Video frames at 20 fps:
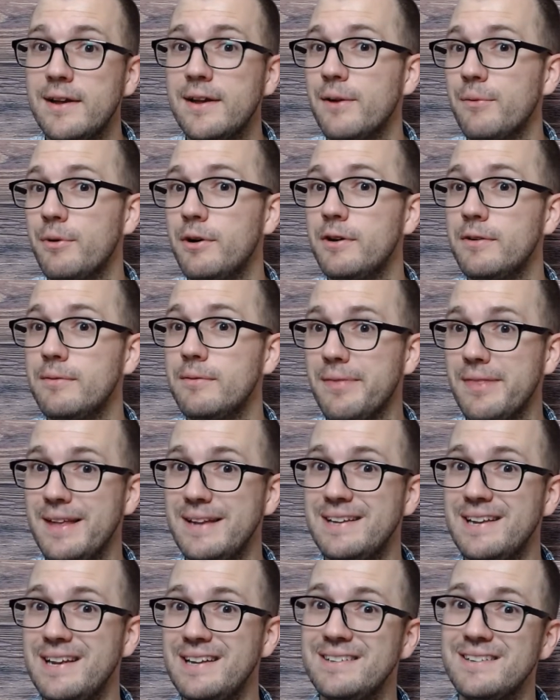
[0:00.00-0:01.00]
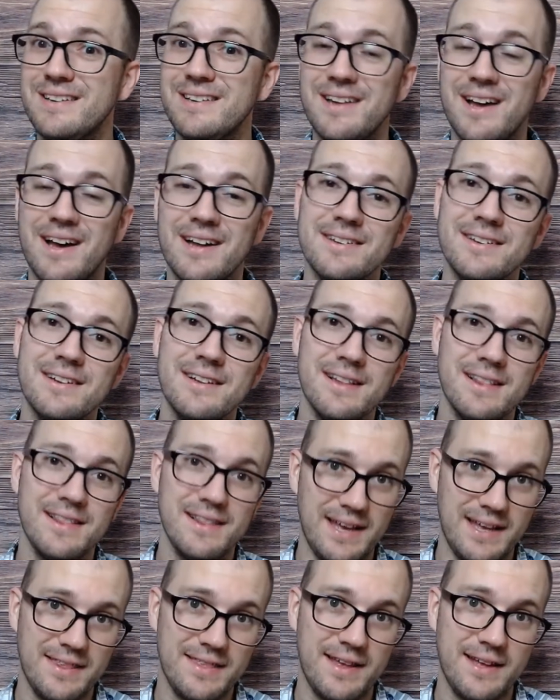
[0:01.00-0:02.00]
well, they tend to not
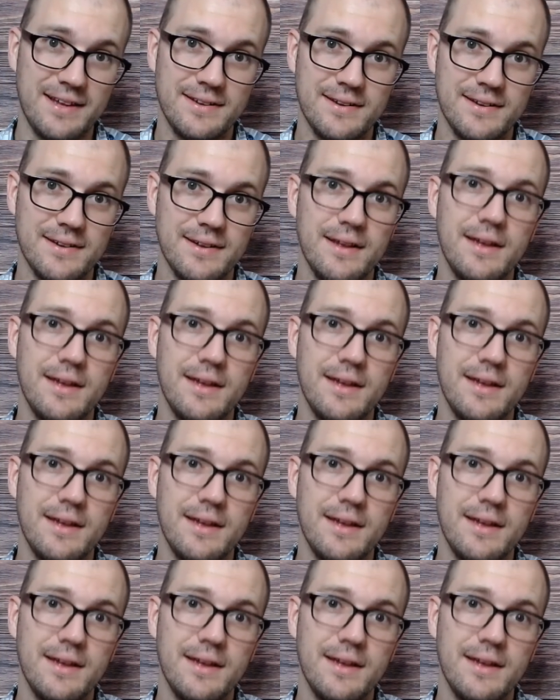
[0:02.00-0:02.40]
like that.